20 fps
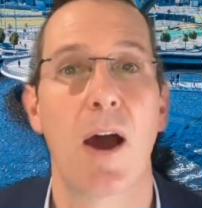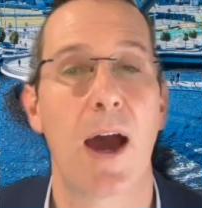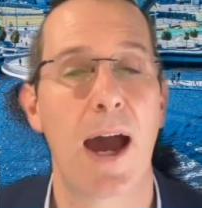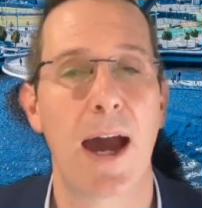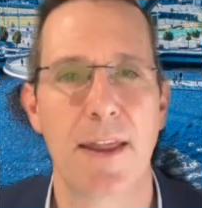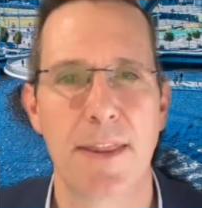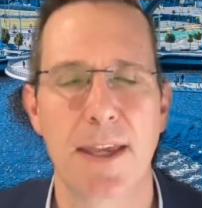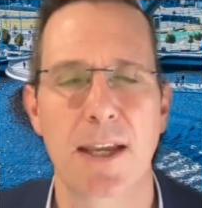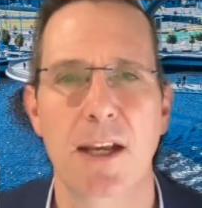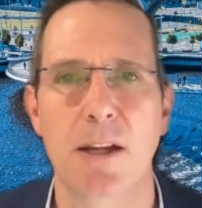
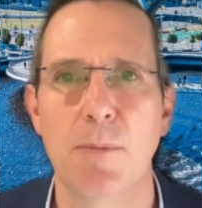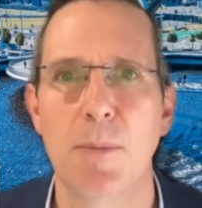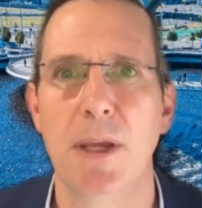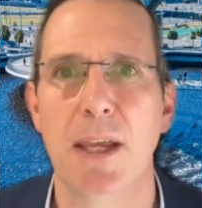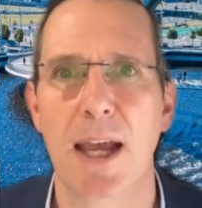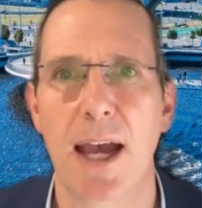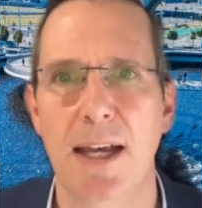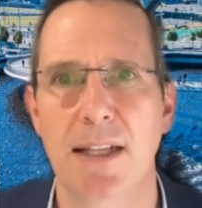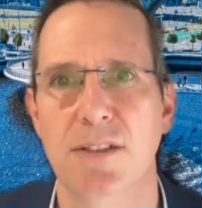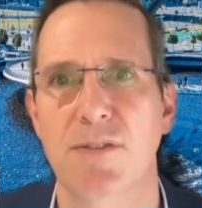Are there going to be
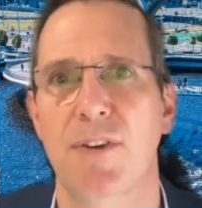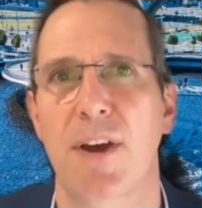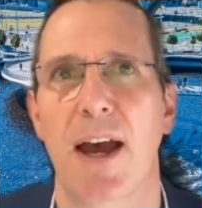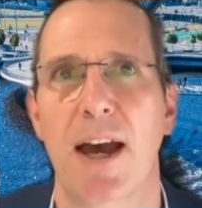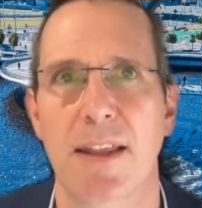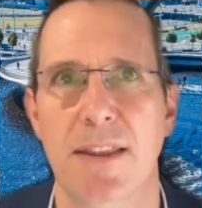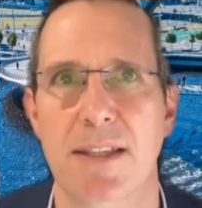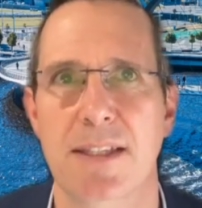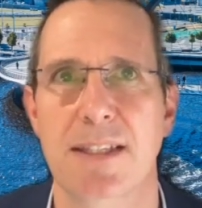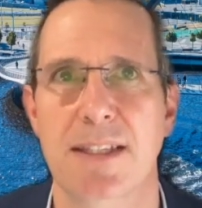cuts for
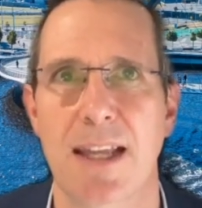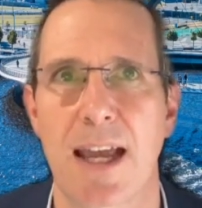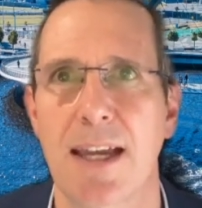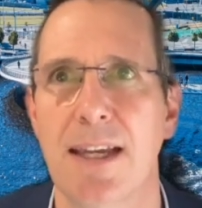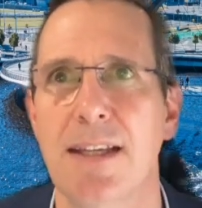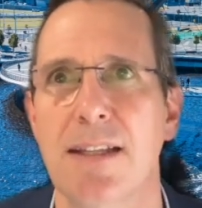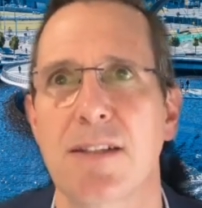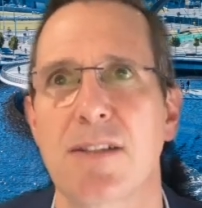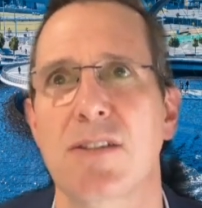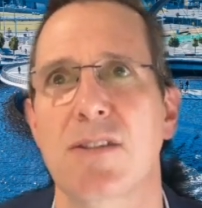other
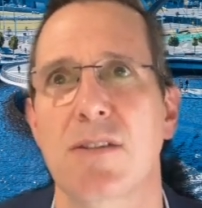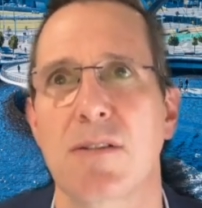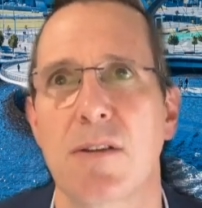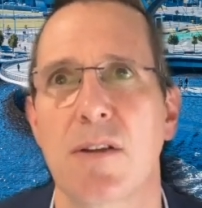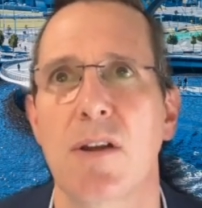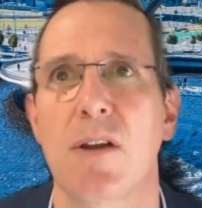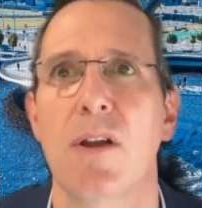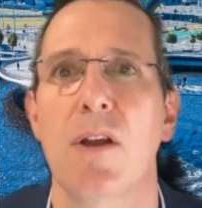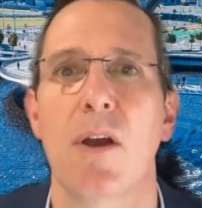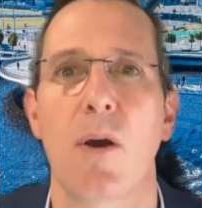states?
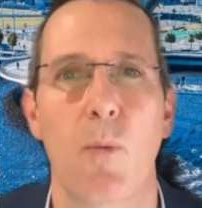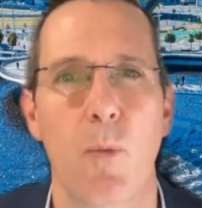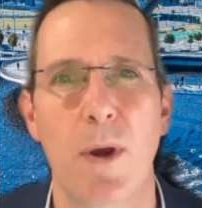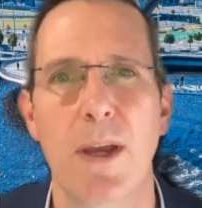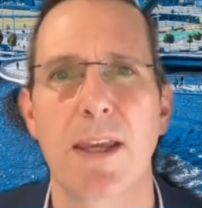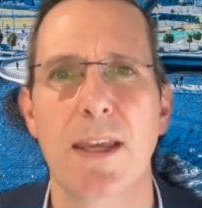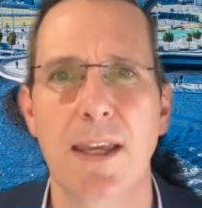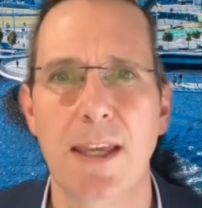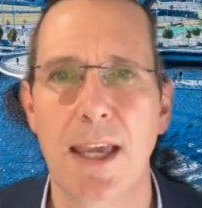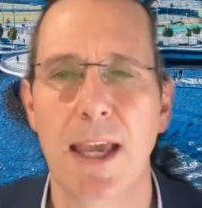
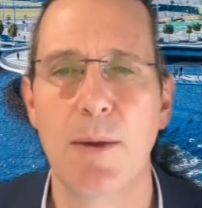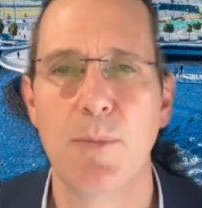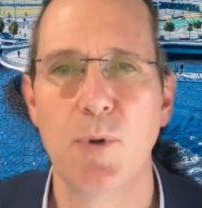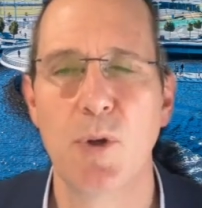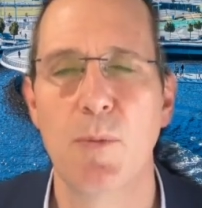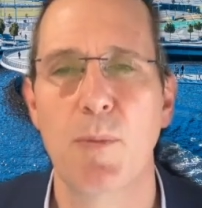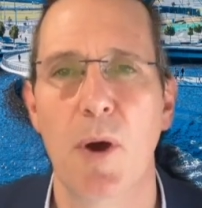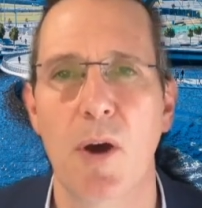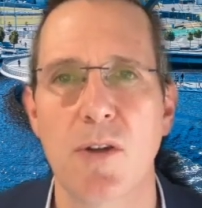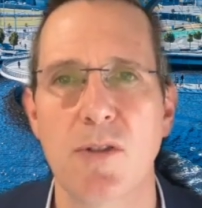We can keep
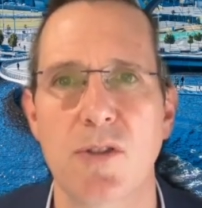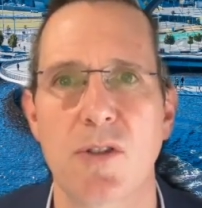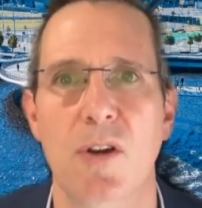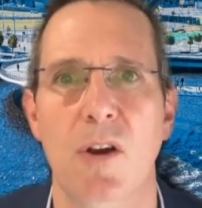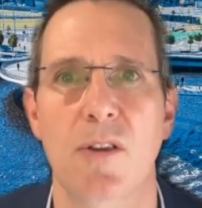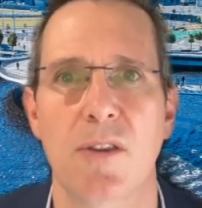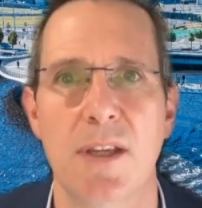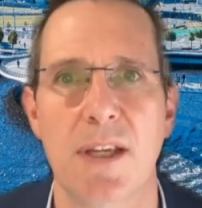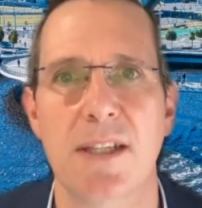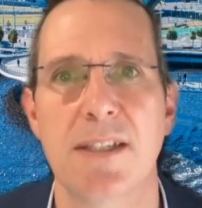you posted
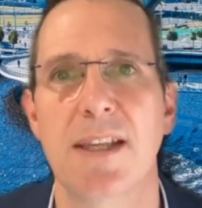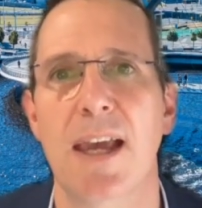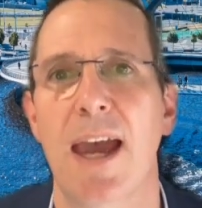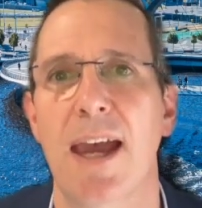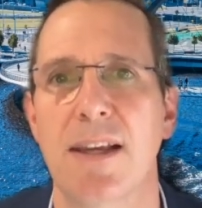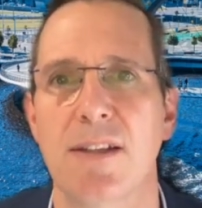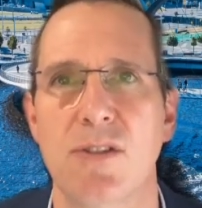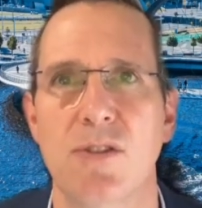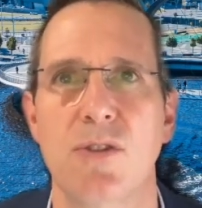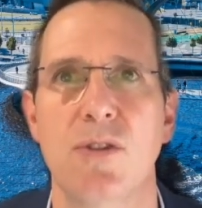on this
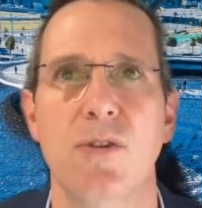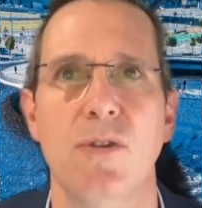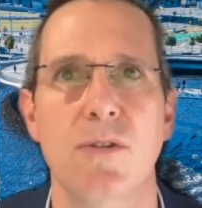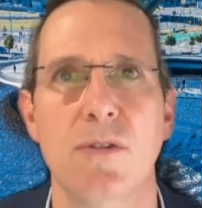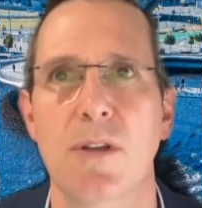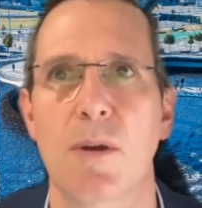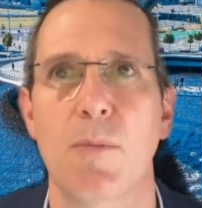as news